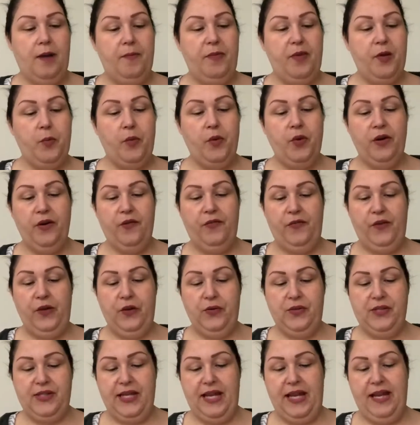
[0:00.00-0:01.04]
There were a few
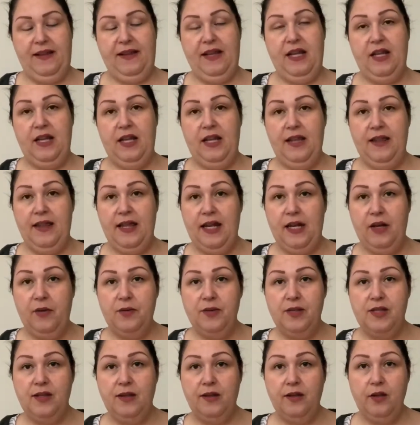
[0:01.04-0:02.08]
saying that it
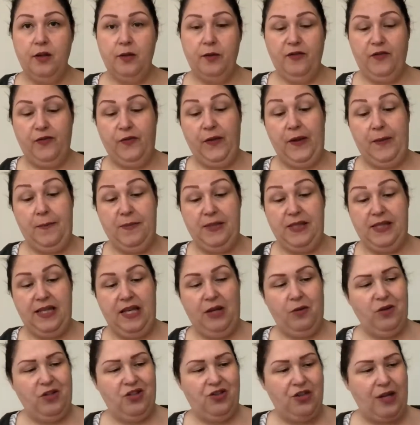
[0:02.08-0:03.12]
was a little flimsy,
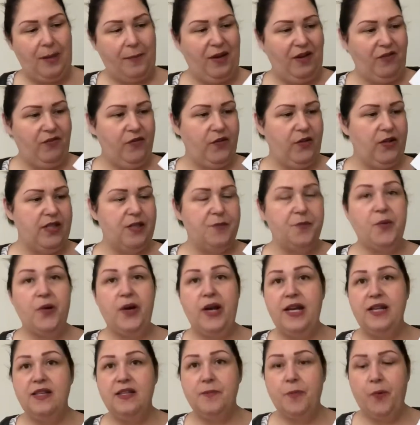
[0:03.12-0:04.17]
which, I mean, for its
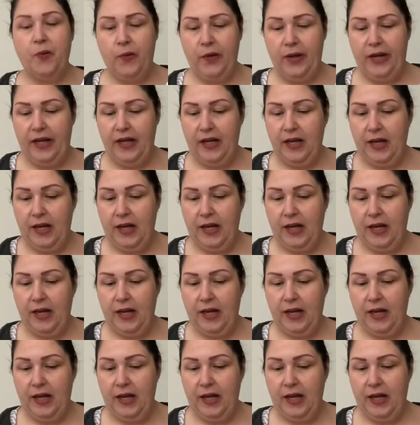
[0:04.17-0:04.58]
price point,